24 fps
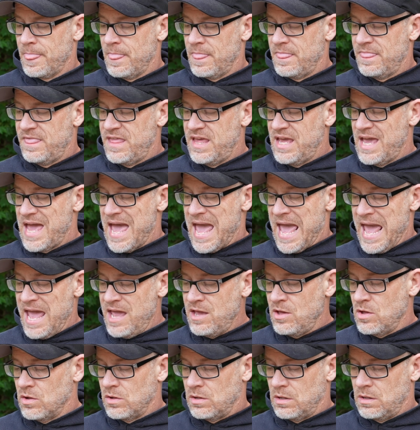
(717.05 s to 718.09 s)
The
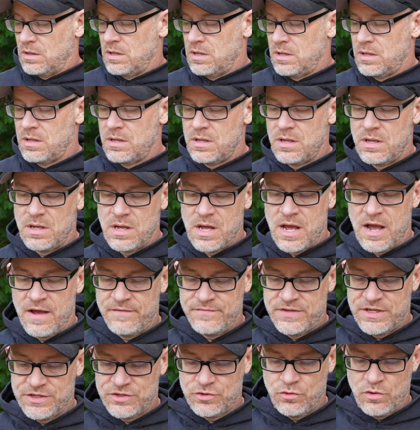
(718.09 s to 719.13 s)
angle
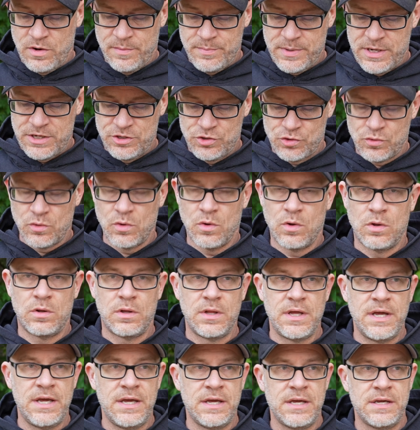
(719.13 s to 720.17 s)
of this grip
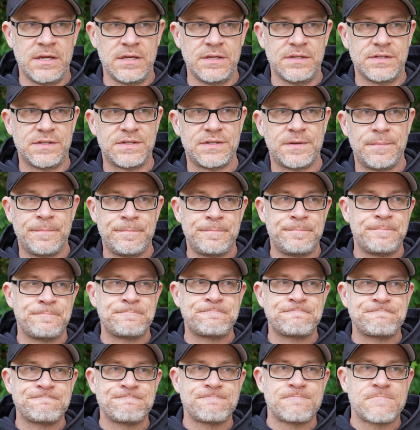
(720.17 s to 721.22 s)
control is
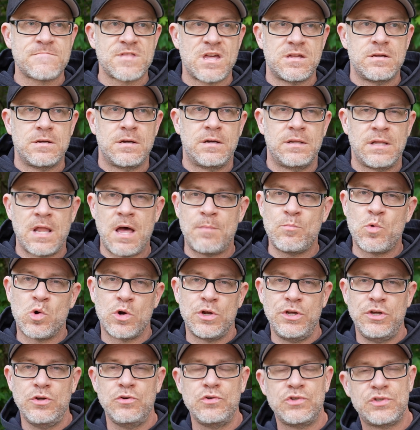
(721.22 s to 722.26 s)
a lot more
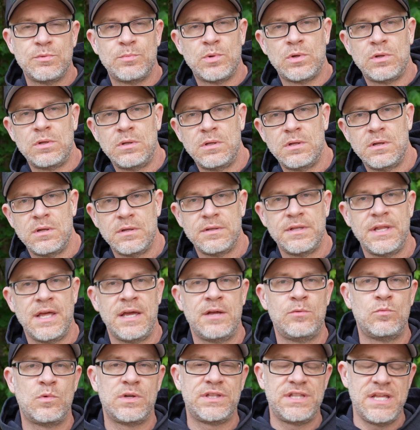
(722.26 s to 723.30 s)
usable
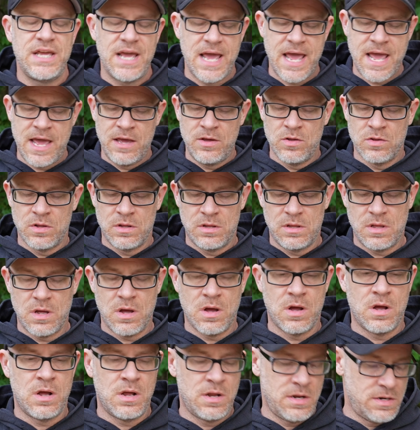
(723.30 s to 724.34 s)
than what the angle
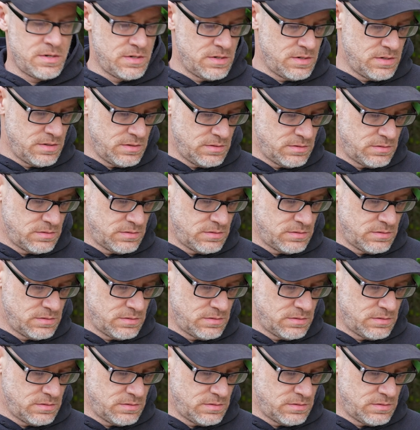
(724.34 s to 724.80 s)
on